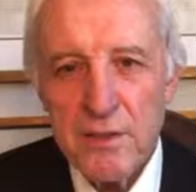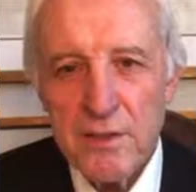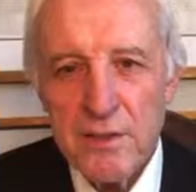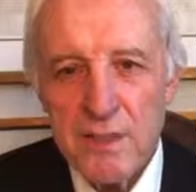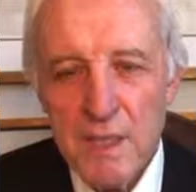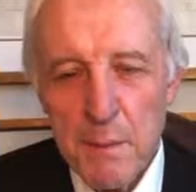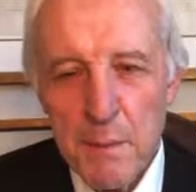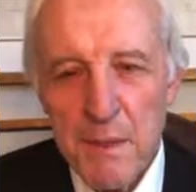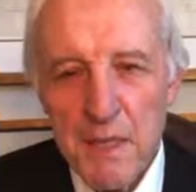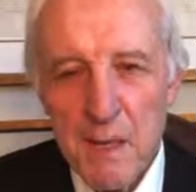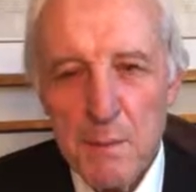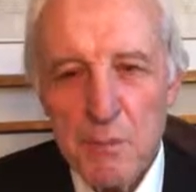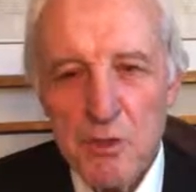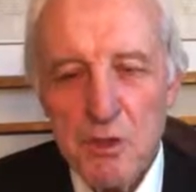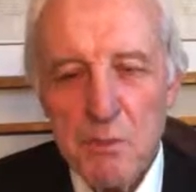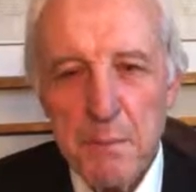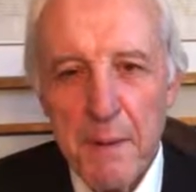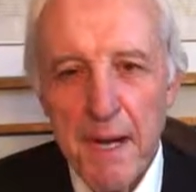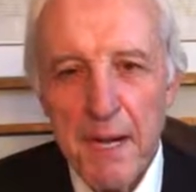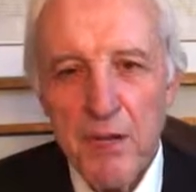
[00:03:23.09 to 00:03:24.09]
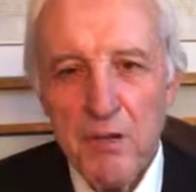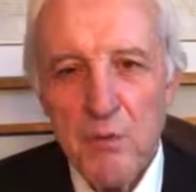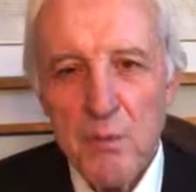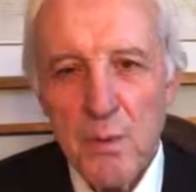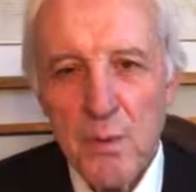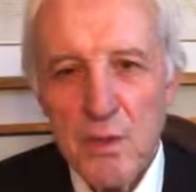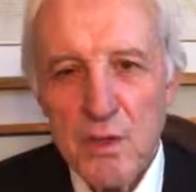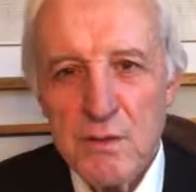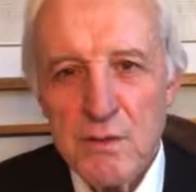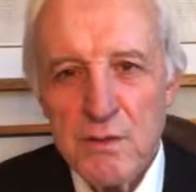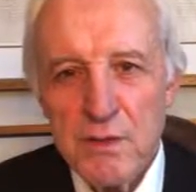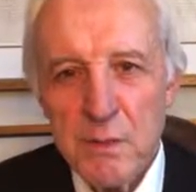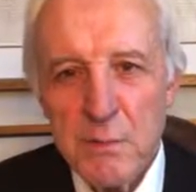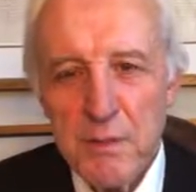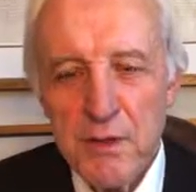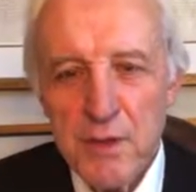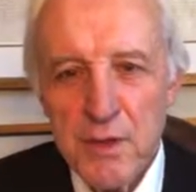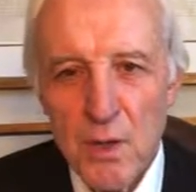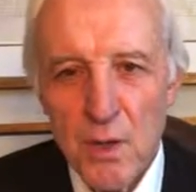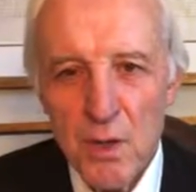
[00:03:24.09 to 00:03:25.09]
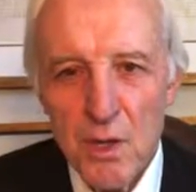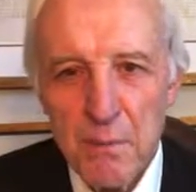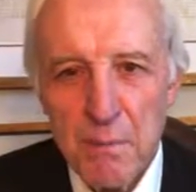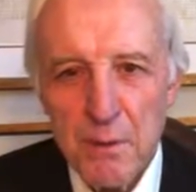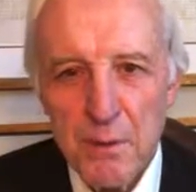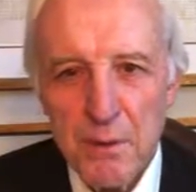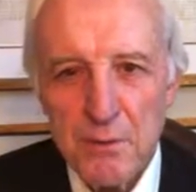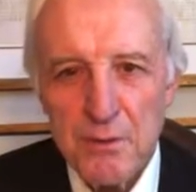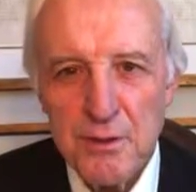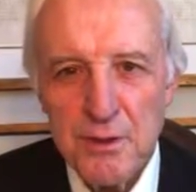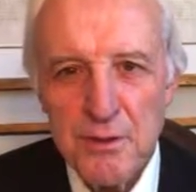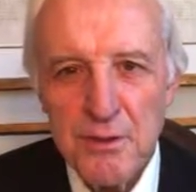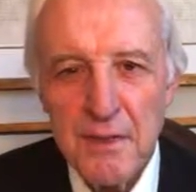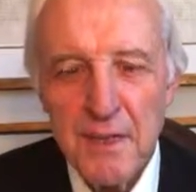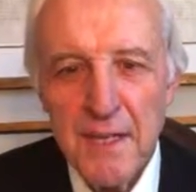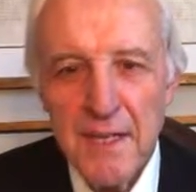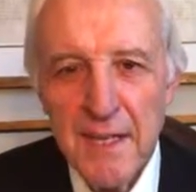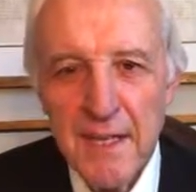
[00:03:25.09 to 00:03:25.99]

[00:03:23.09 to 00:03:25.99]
on coming up with Spanish words for some of the yoga poses.